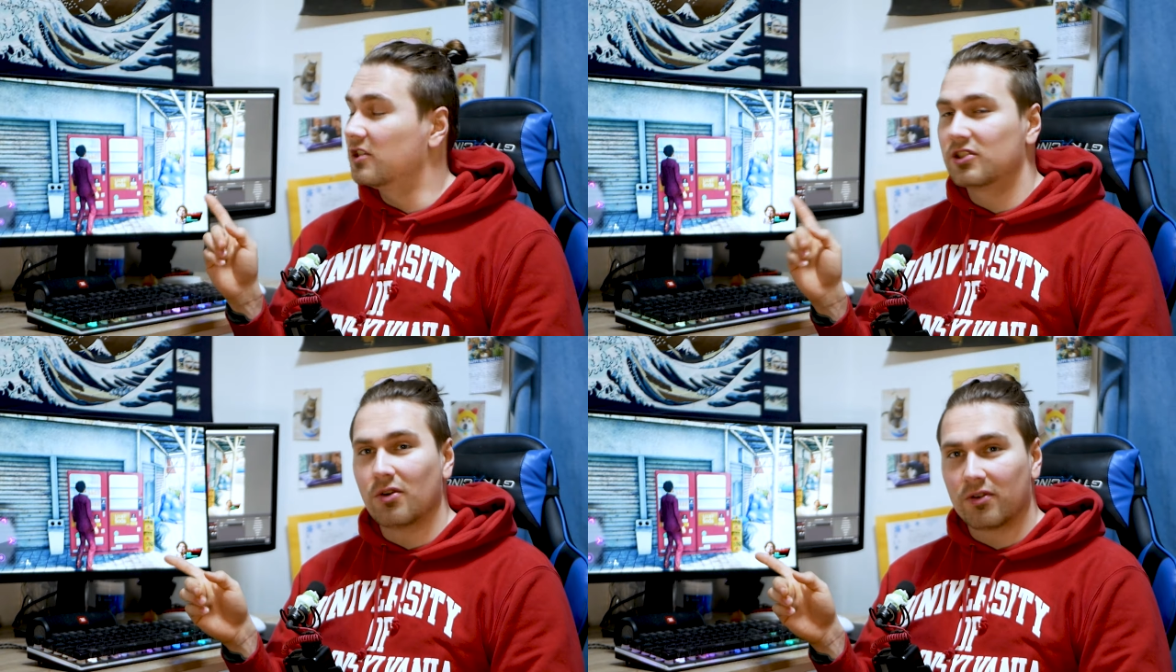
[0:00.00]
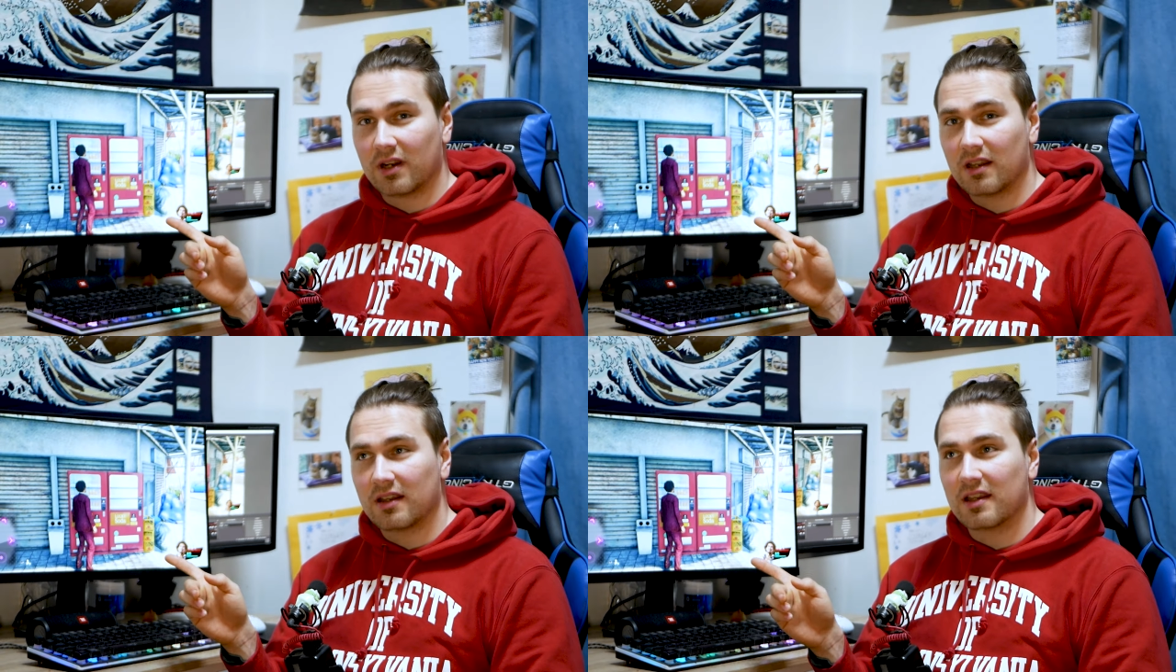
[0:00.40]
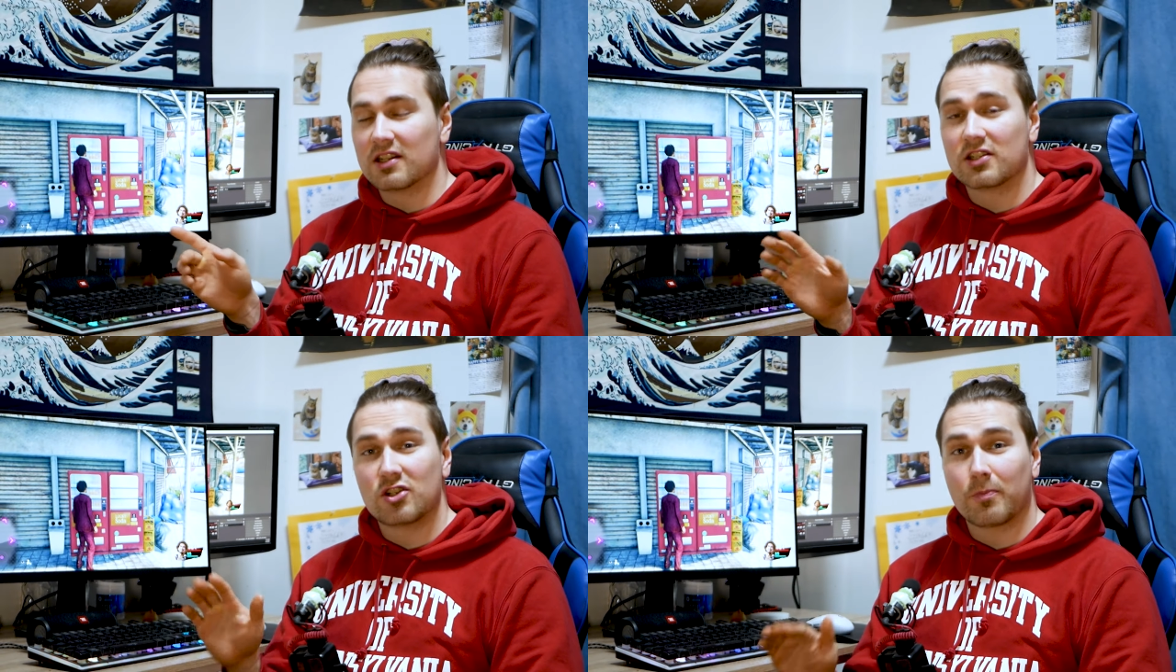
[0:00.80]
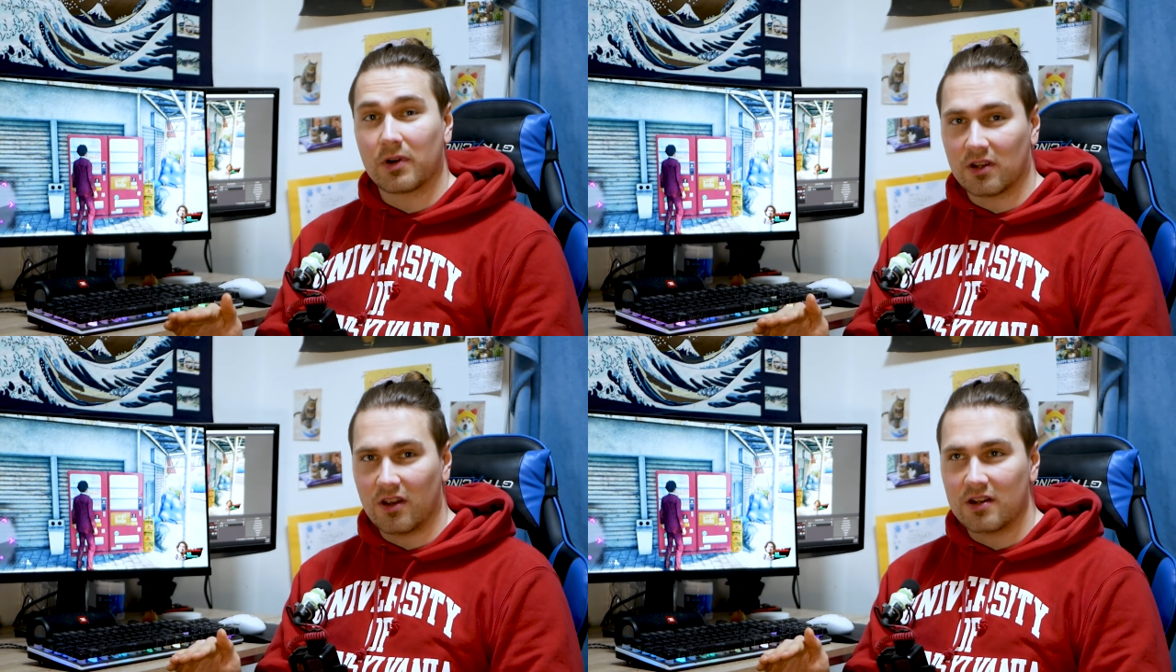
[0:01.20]
The story is
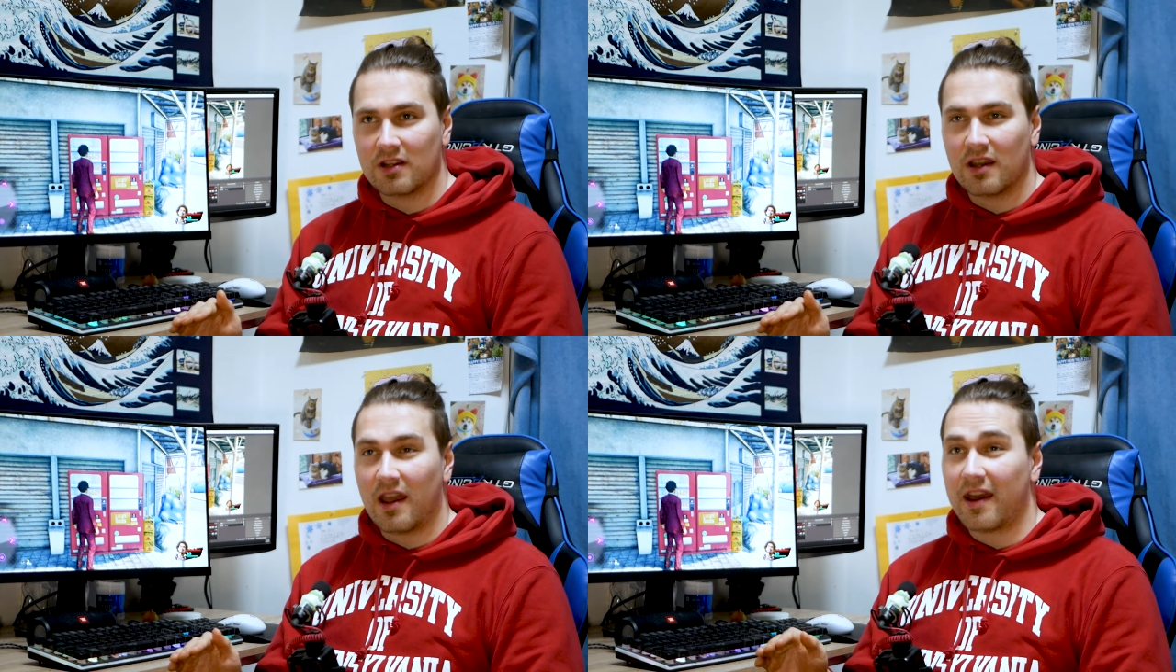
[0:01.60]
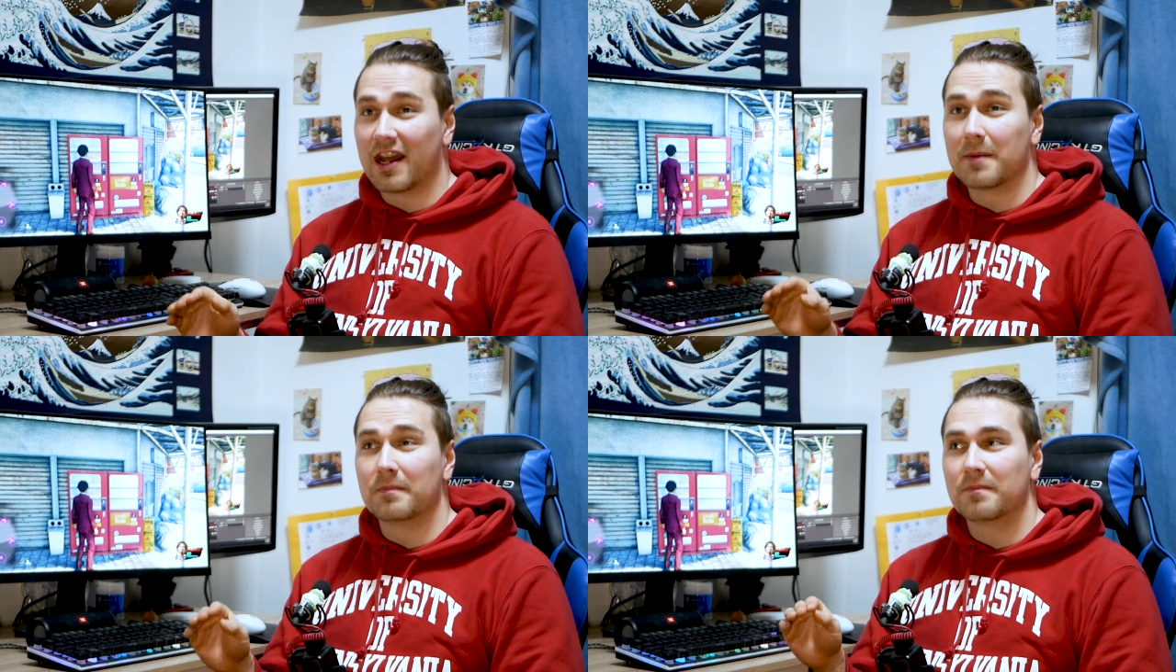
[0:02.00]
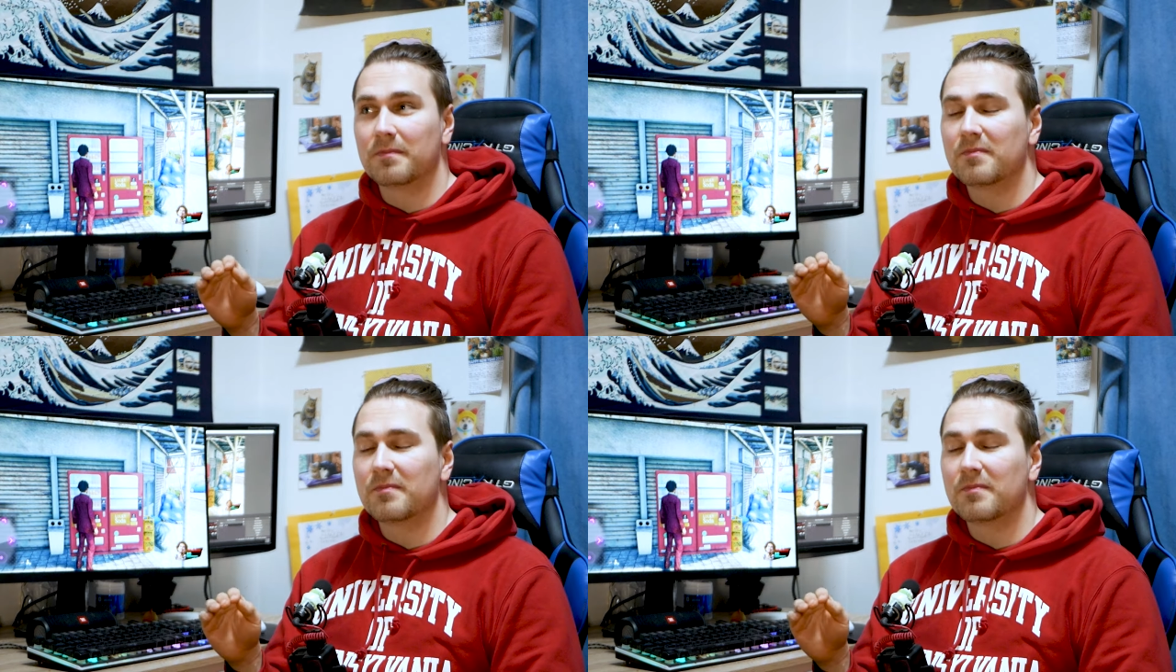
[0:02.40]
super good and I'm